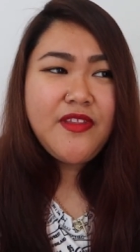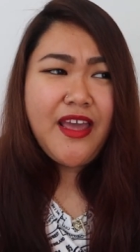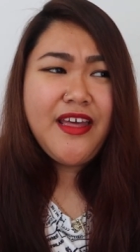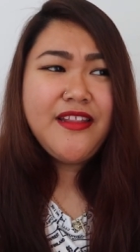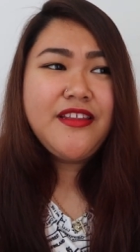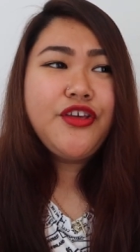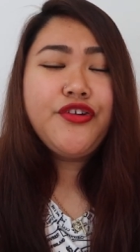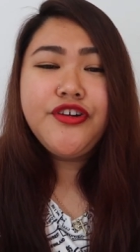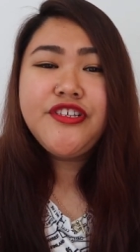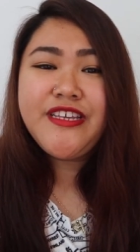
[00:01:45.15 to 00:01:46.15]
And
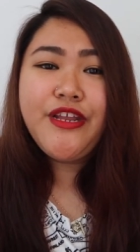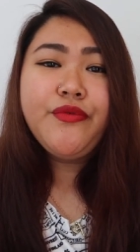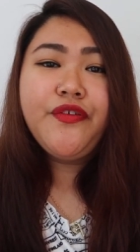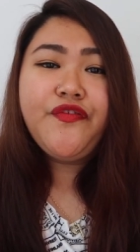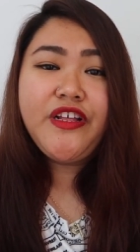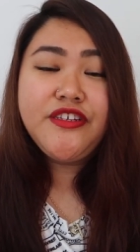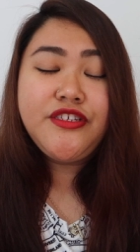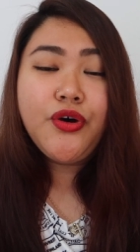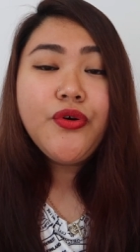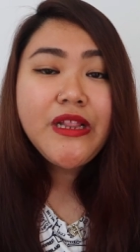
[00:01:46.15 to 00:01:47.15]
your skin will feel
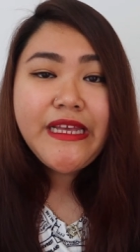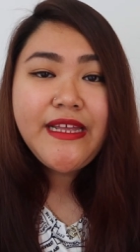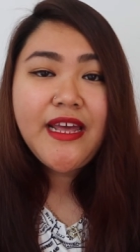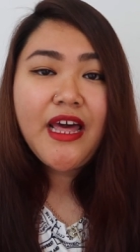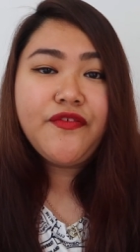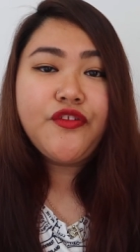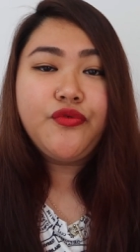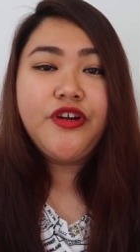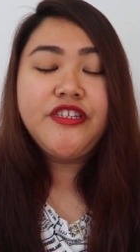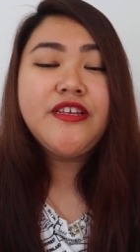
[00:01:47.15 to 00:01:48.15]
so clean
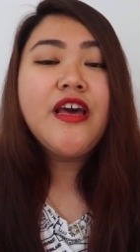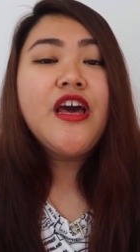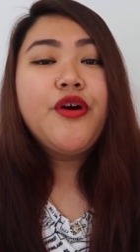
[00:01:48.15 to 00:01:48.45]
afterwards